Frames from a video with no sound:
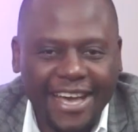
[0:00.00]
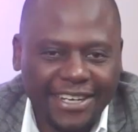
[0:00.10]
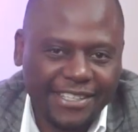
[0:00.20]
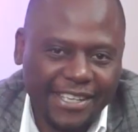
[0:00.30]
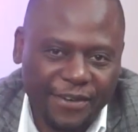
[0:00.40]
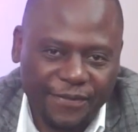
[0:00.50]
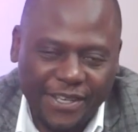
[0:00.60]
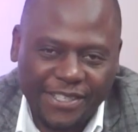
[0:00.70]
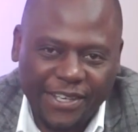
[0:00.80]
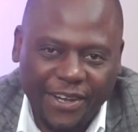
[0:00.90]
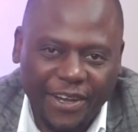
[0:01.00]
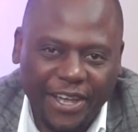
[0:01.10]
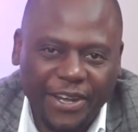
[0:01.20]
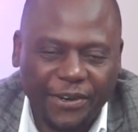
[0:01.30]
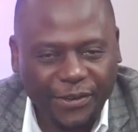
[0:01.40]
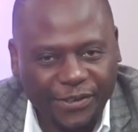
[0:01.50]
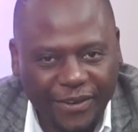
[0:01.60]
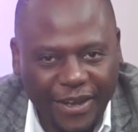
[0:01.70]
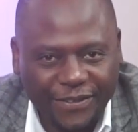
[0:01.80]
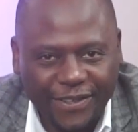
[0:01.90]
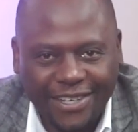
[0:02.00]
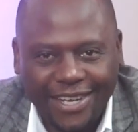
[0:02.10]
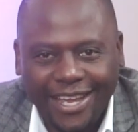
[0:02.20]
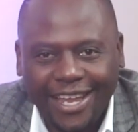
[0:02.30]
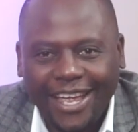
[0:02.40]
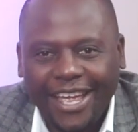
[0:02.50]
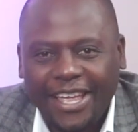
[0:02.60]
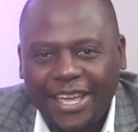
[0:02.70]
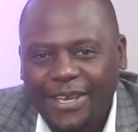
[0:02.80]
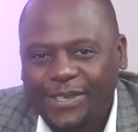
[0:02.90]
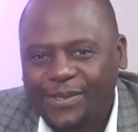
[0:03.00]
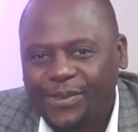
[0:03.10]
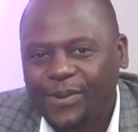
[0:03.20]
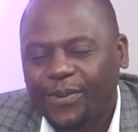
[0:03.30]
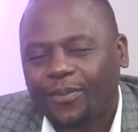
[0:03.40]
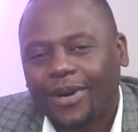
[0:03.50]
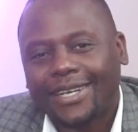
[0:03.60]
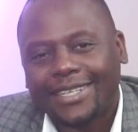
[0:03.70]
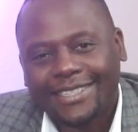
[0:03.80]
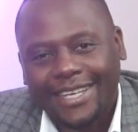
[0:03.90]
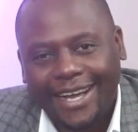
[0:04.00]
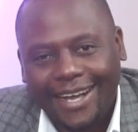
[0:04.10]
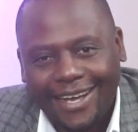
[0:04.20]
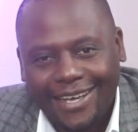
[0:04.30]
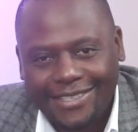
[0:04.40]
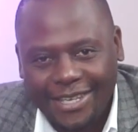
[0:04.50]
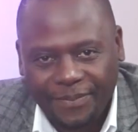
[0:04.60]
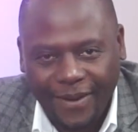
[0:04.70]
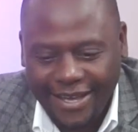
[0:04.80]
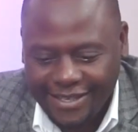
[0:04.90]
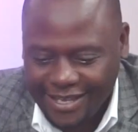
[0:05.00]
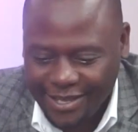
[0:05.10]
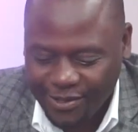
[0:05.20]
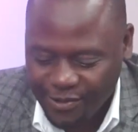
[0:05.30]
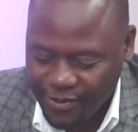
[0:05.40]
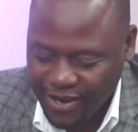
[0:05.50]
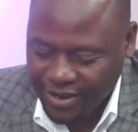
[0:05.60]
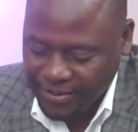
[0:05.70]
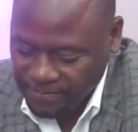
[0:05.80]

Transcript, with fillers: That is our first song in Cruise 5 today. Yes, Wendy Sanka, St. Pius Catholic Choir.